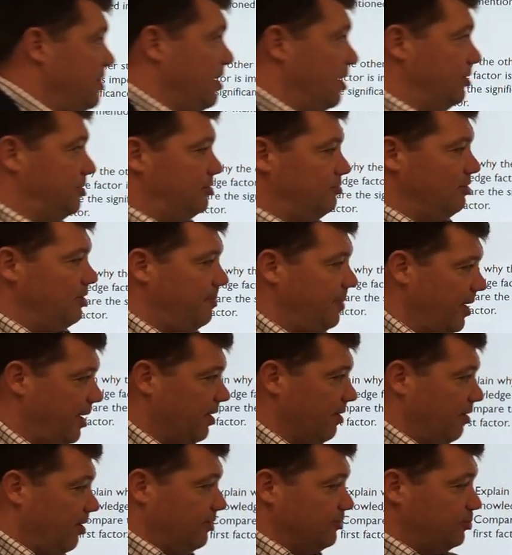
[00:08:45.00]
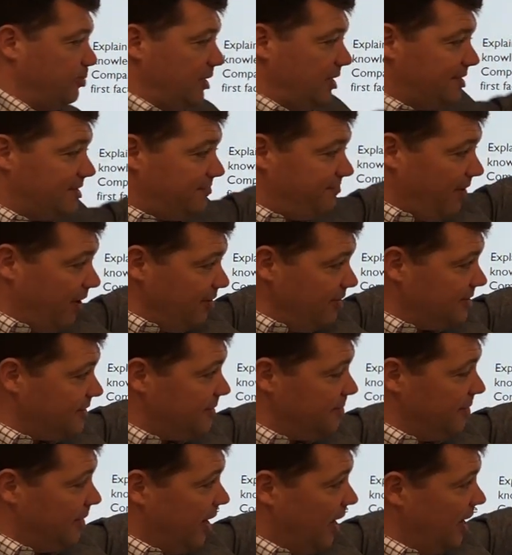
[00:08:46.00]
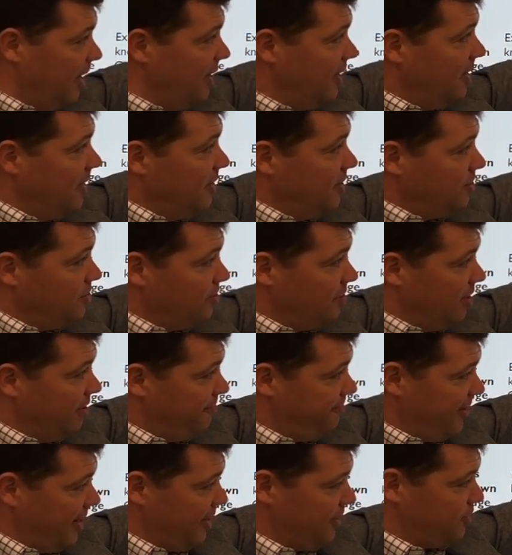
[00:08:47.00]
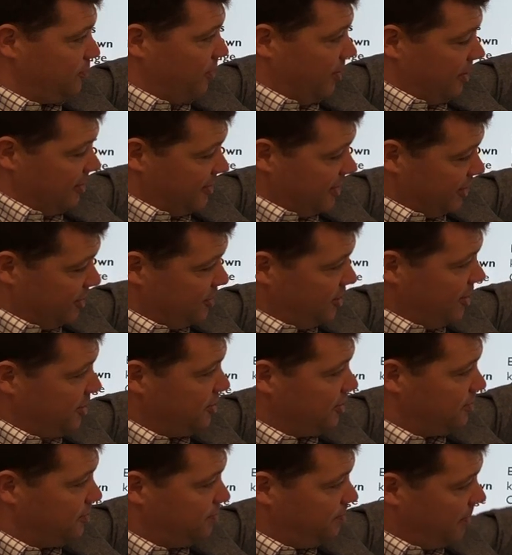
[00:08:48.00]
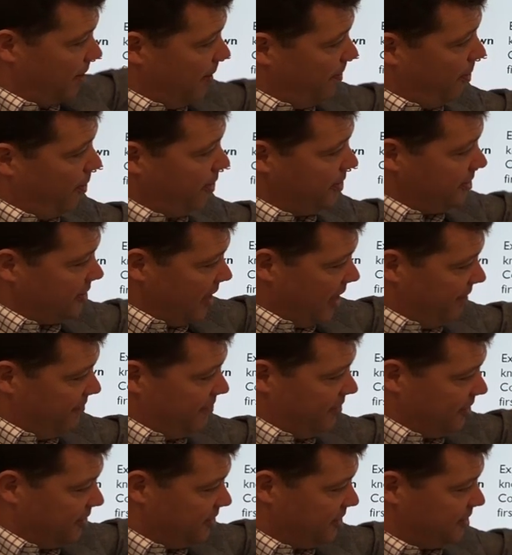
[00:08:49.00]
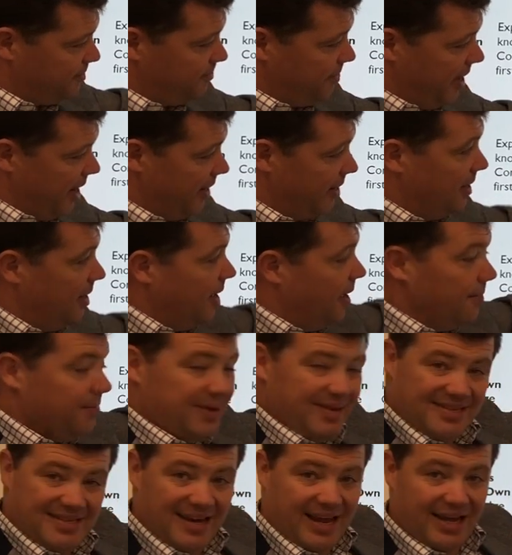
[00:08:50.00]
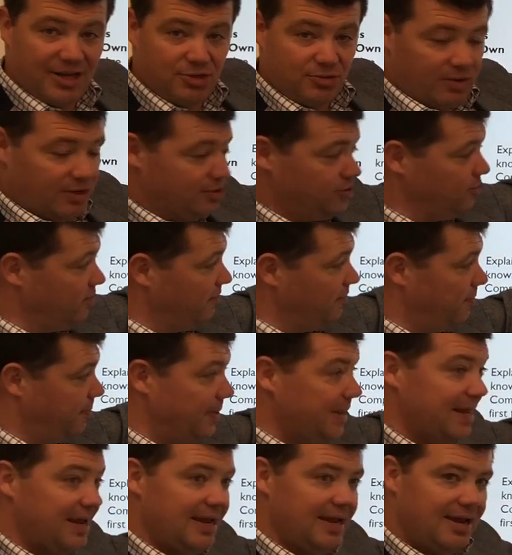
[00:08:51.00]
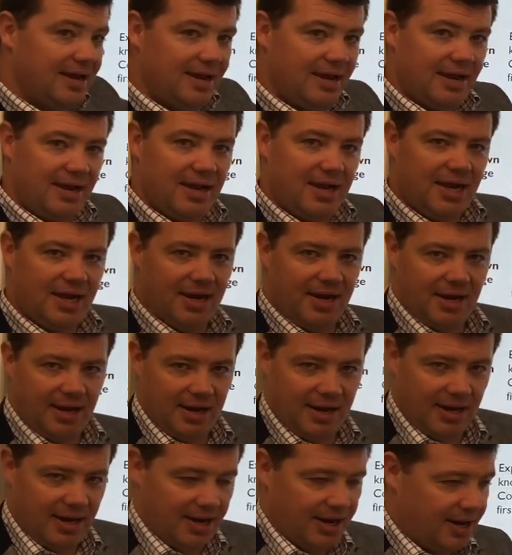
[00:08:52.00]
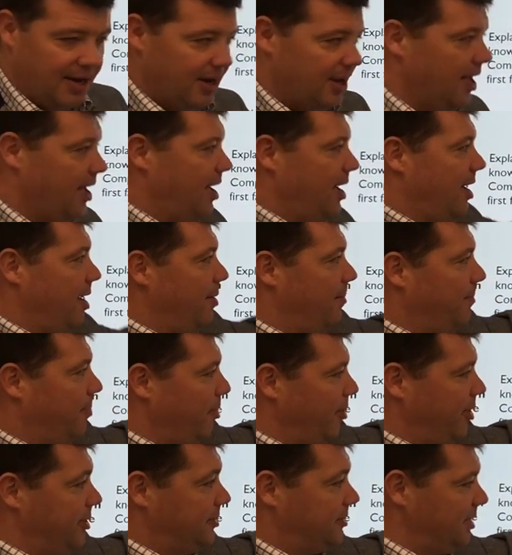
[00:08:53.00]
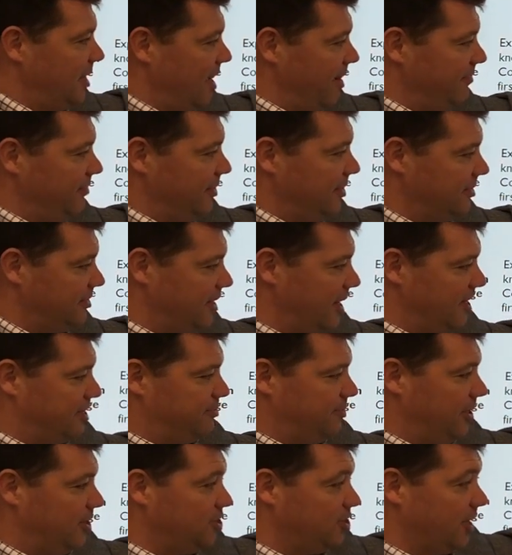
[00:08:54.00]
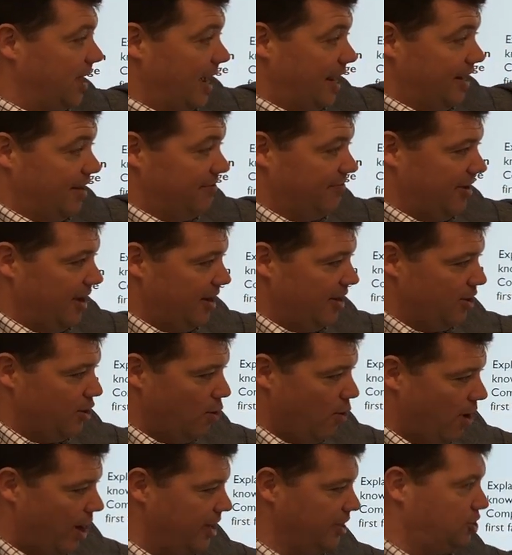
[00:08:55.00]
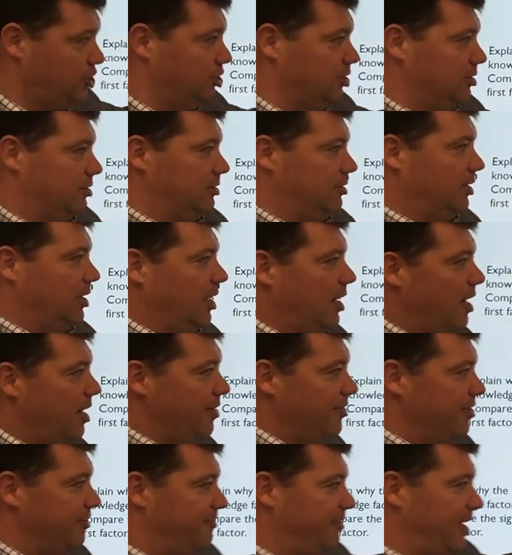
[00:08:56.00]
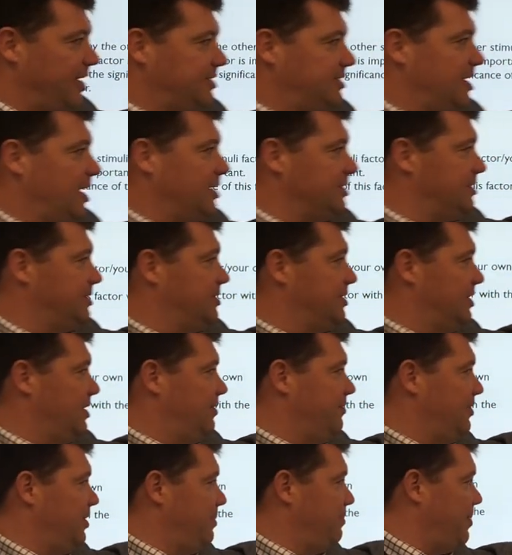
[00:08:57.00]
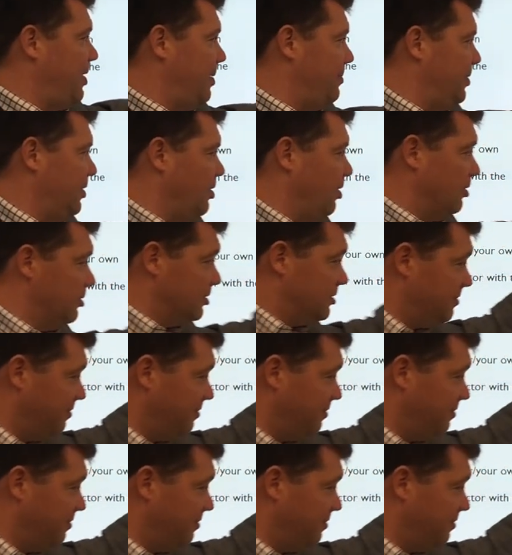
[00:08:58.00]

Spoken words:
those 3 paragraphs? Well, it's very similar to the effects one, essentially, just point, evidence, explain. But it's an extra one. It's sort of a P. Point, evidence, explanation, and evaluation. The factor has a significant impact because,